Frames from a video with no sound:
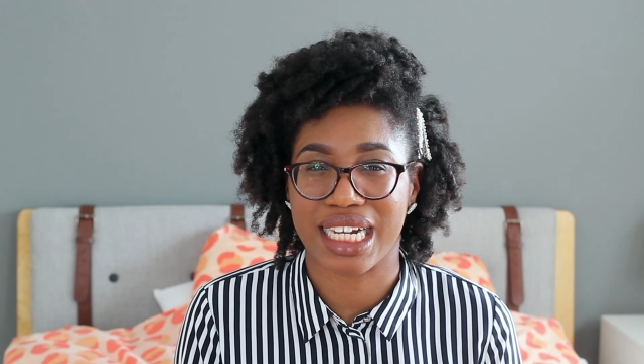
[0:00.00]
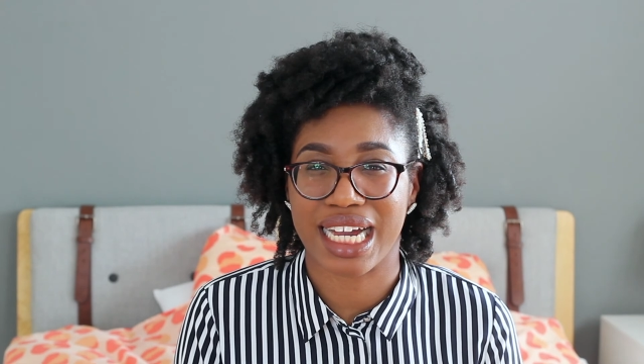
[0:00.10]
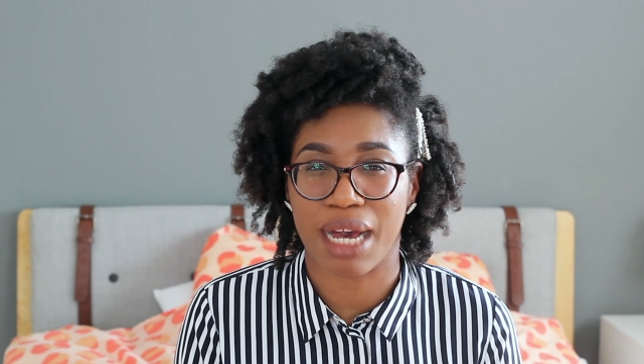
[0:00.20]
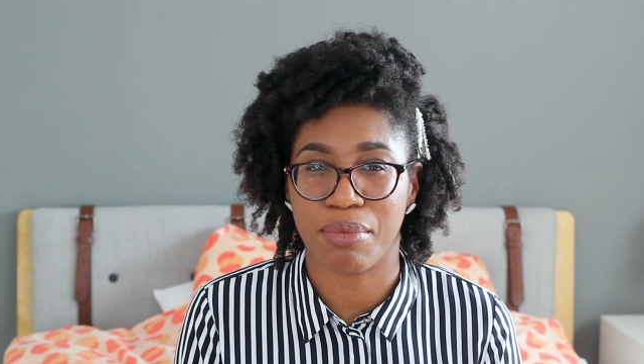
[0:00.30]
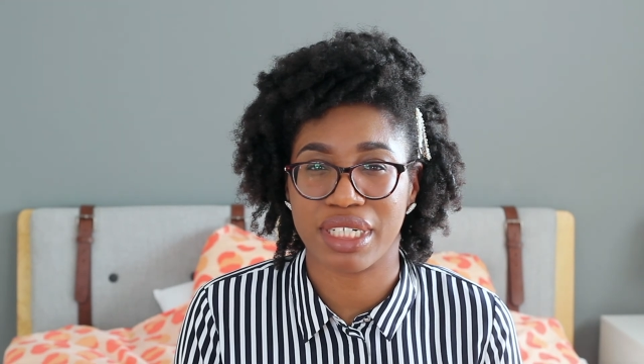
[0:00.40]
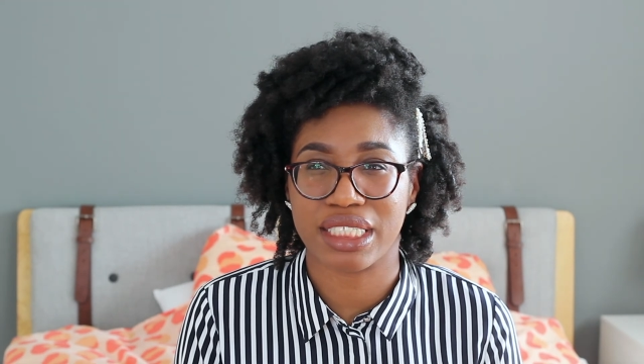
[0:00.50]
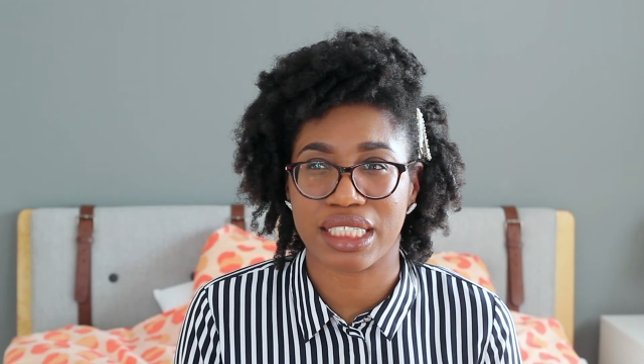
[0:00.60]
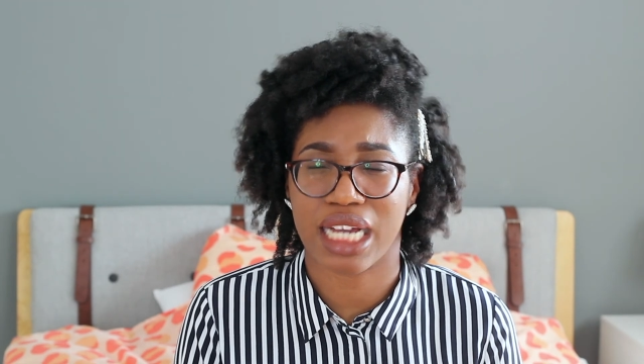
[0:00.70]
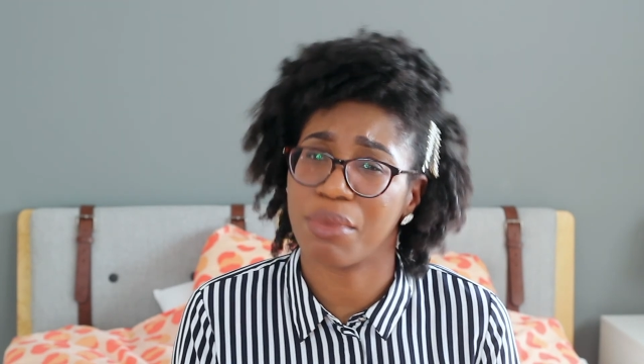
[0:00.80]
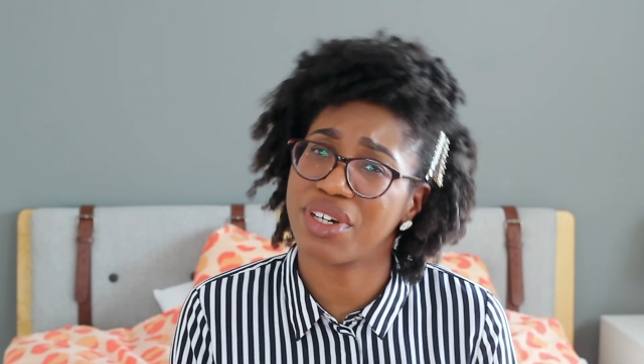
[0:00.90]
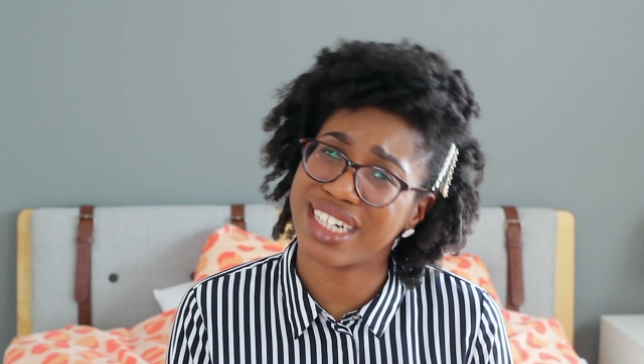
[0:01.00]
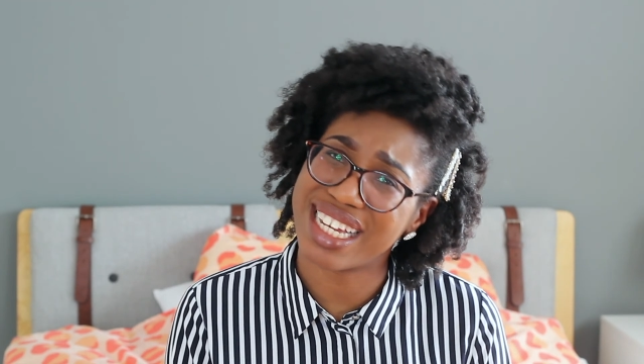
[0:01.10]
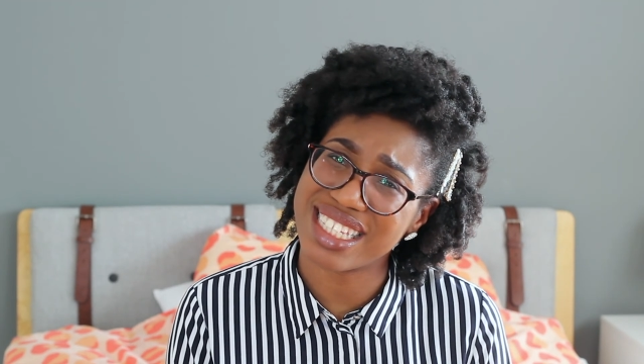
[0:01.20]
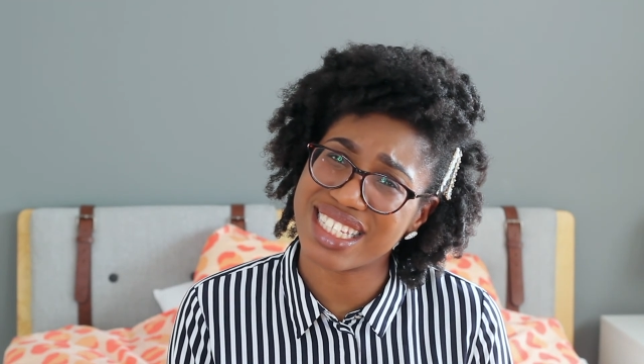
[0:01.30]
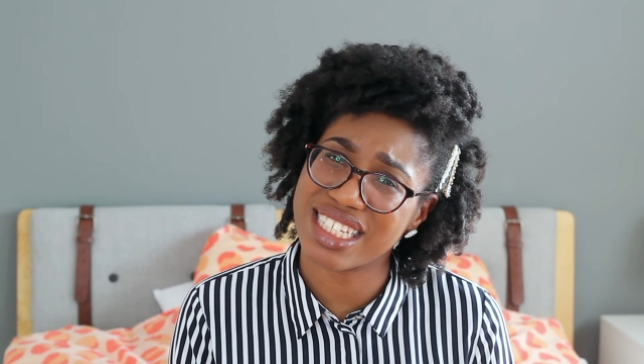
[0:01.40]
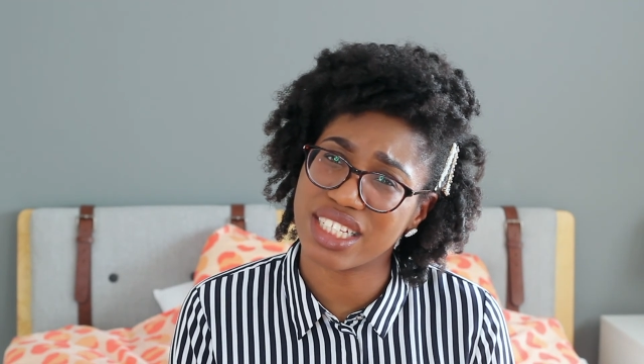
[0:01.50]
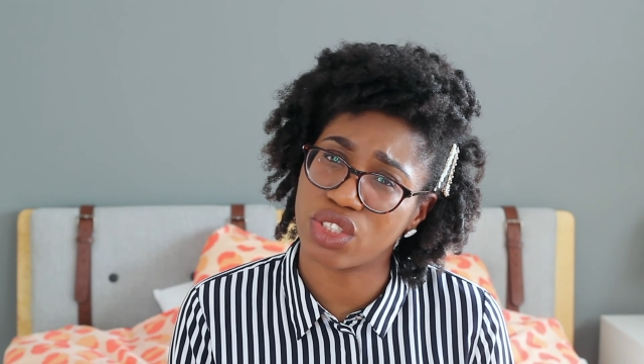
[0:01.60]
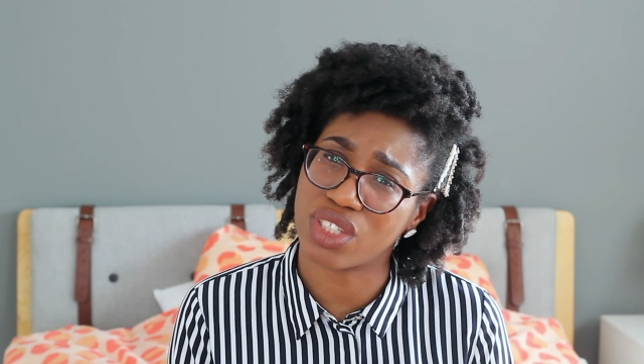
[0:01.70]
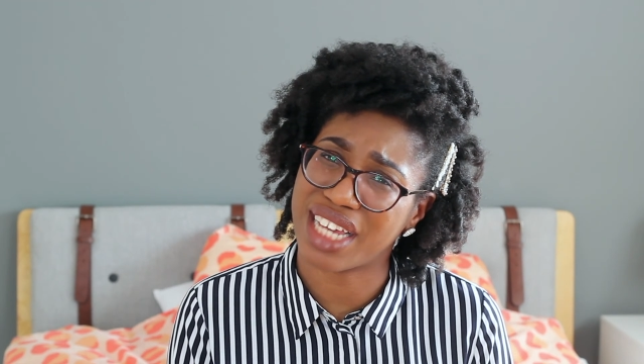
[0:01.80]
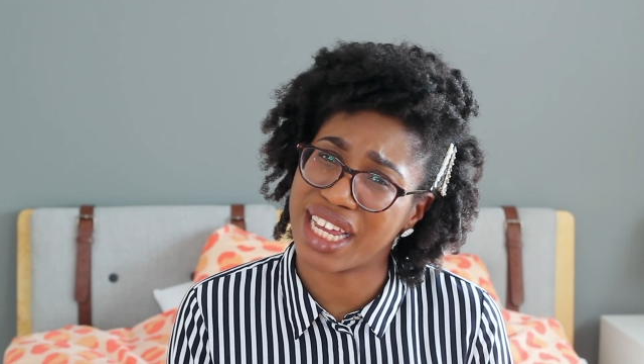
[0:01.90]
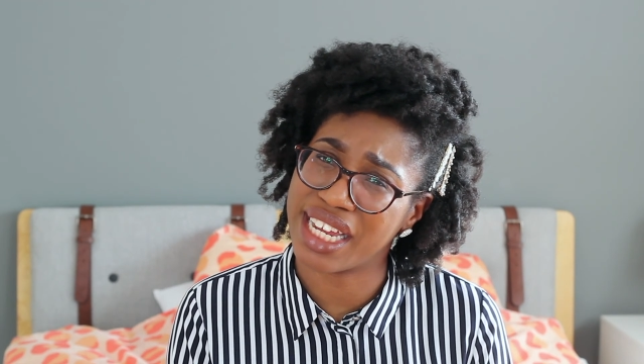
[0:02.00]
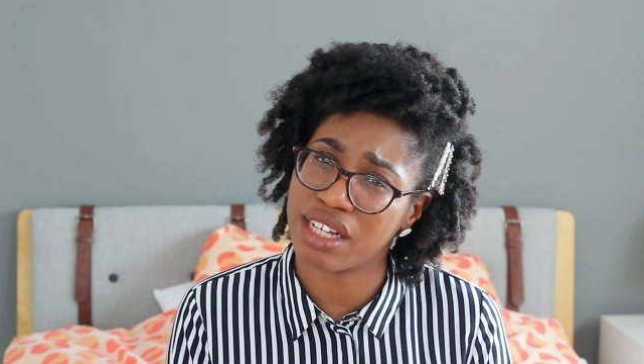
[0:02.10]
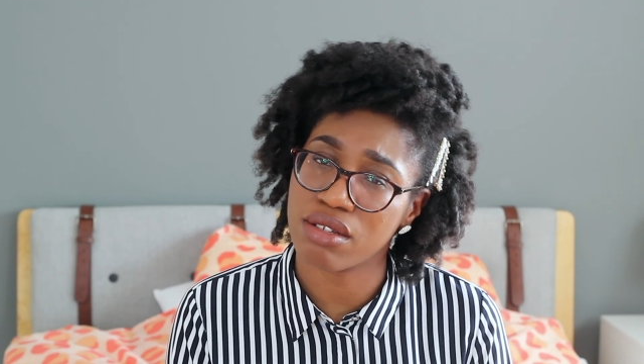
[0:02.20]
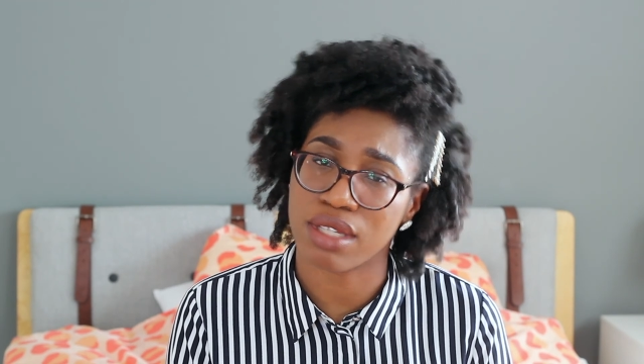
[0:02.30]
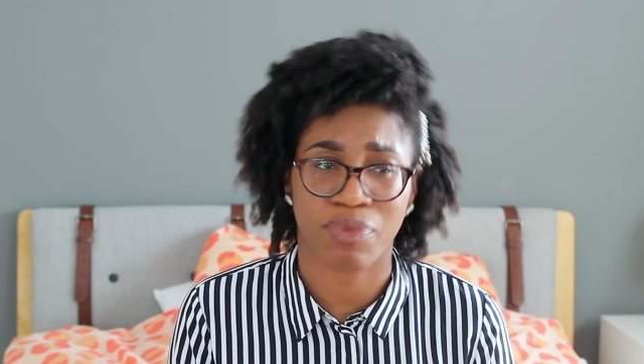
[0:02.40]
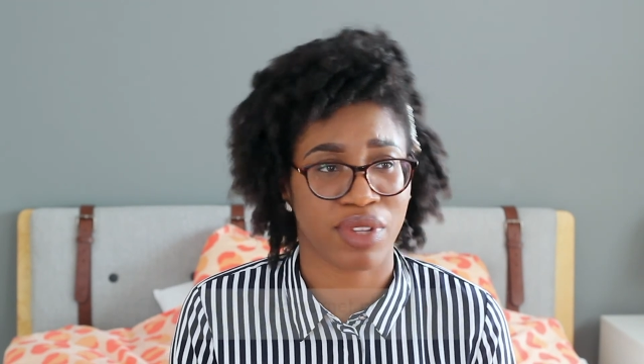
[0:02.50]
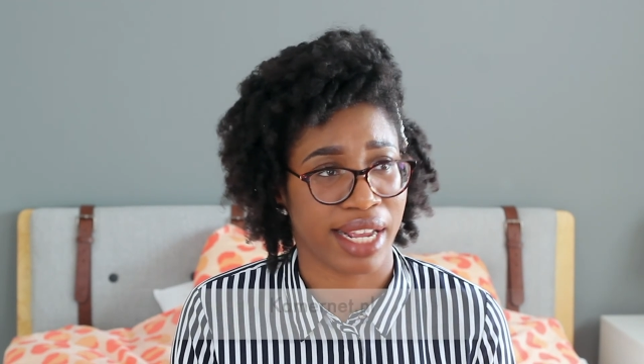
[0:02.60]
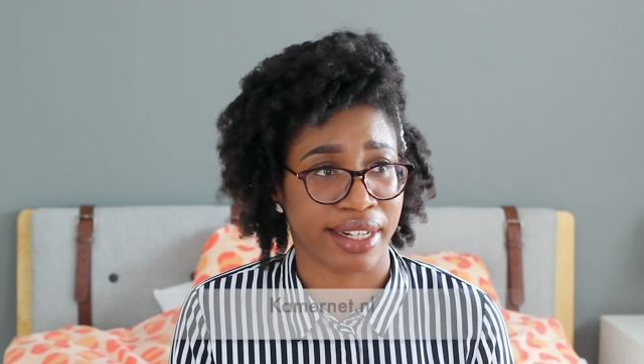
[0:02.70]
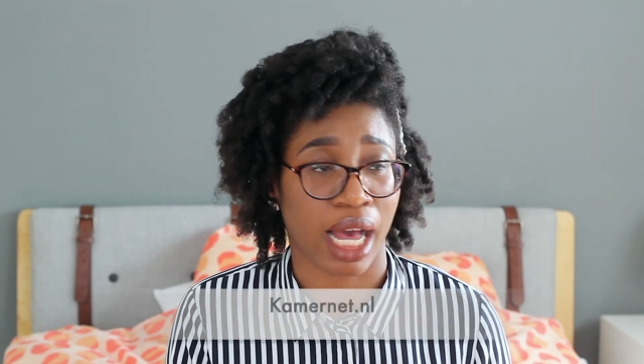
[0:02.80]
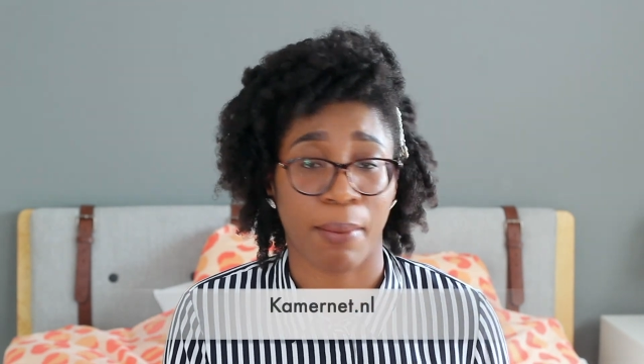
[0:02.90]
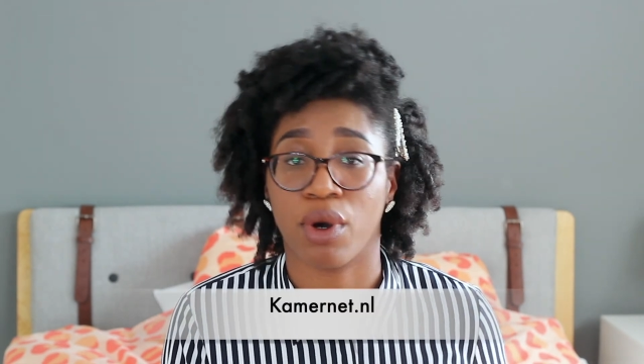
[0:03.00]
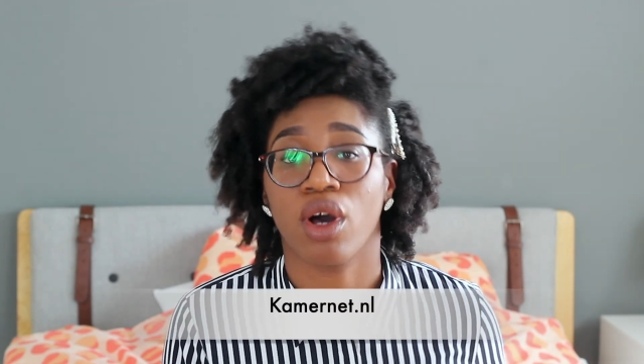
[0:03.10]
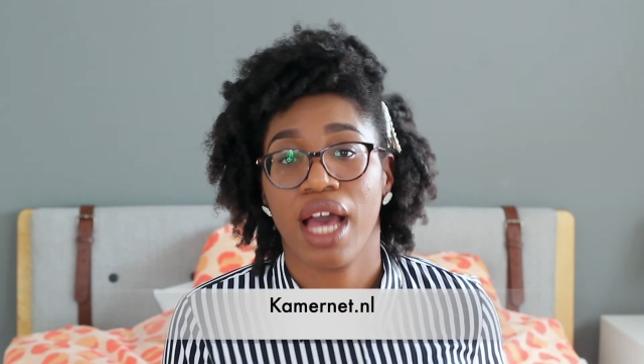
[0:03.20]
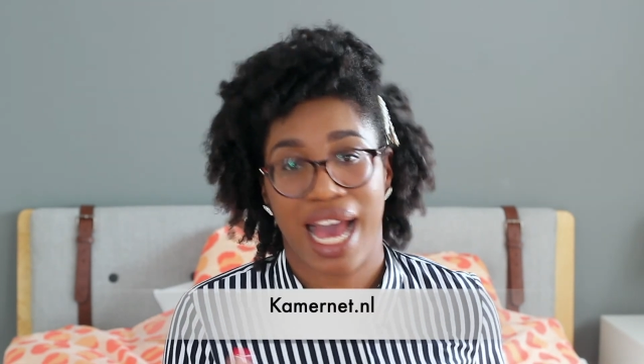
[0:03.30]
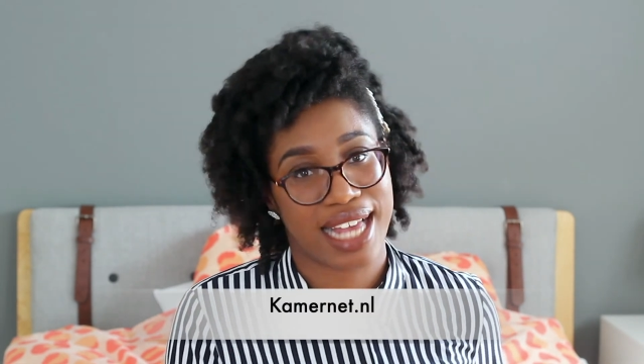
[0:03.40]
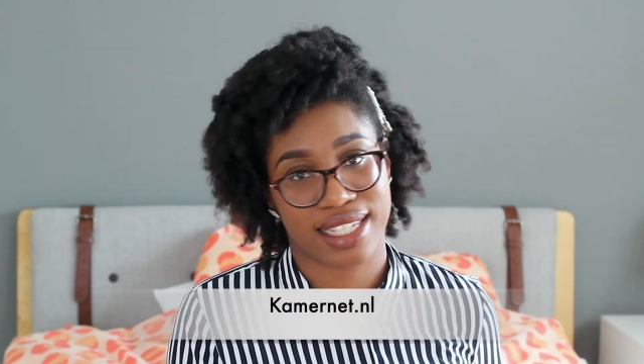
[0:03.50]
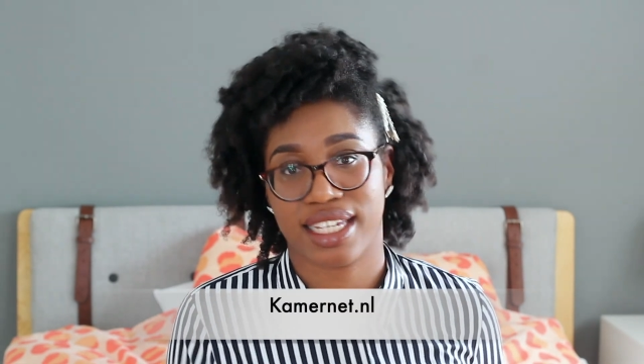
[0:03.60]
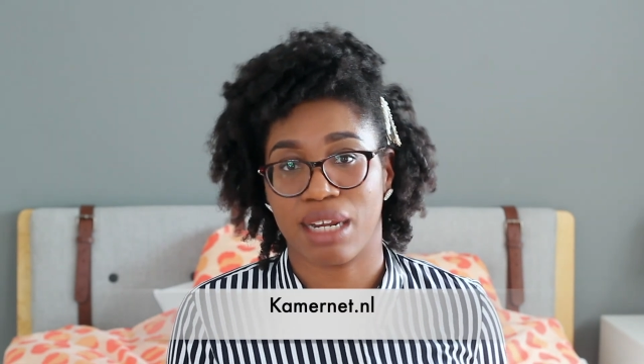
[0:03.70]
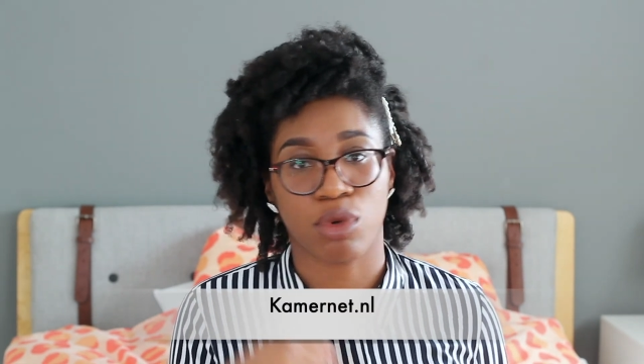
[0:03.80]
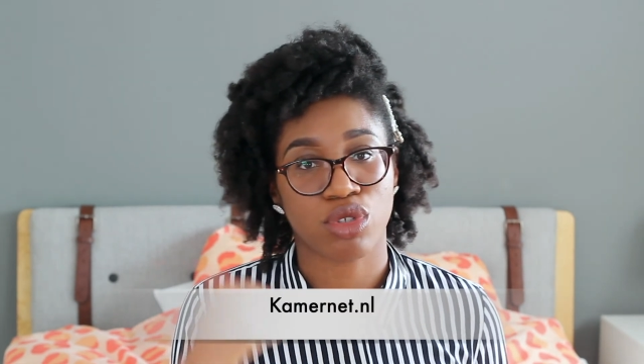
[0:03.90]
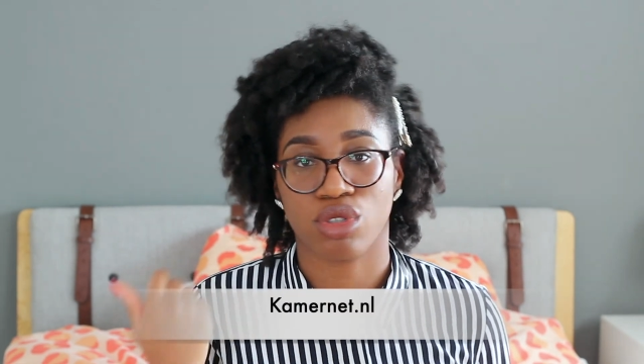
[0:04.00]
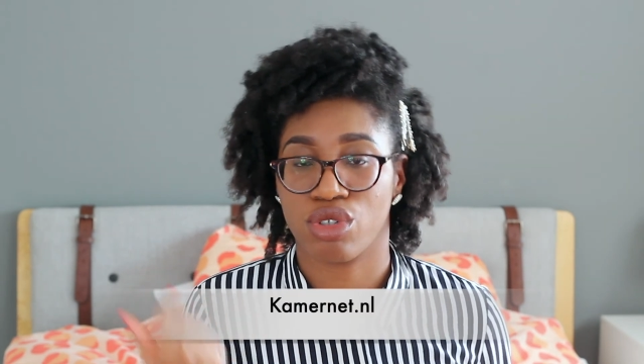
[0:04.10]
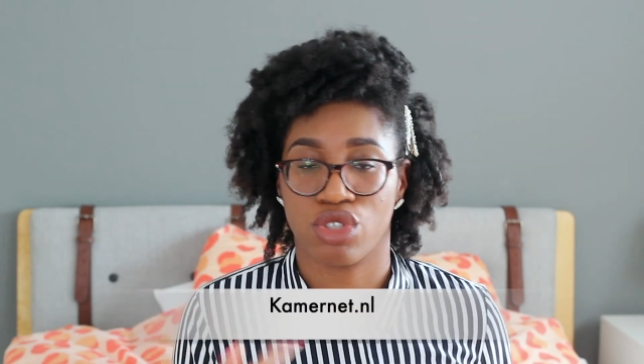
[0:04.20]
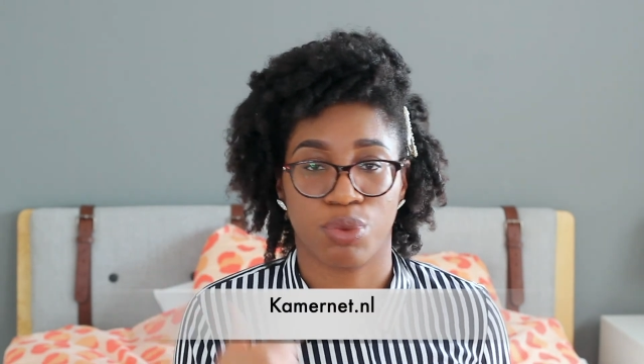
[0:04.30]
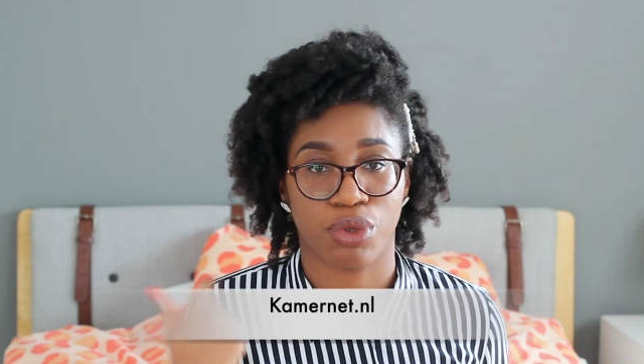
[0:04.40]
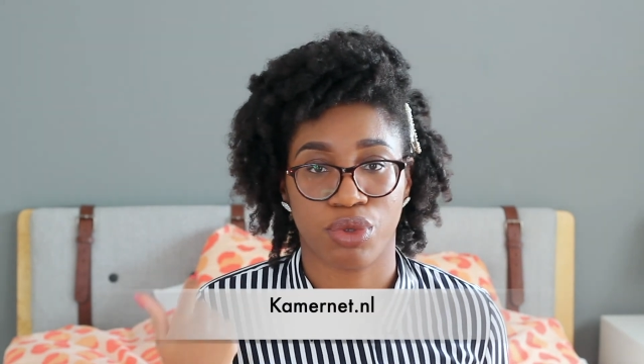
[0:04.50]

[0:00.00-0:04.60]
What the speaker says: camernet.nl, something like that. But as I said, I'm also going to